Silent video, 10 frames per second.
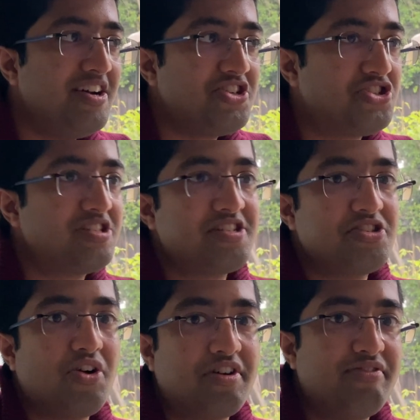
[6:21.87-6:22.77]
just does
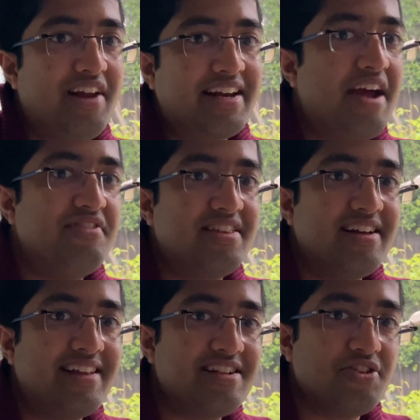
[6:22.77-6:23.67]
not reflect
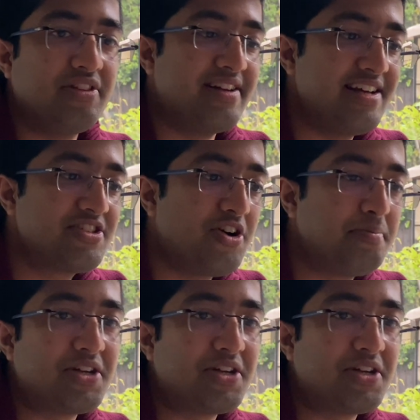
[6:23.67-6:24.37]
everything that's on the desktop,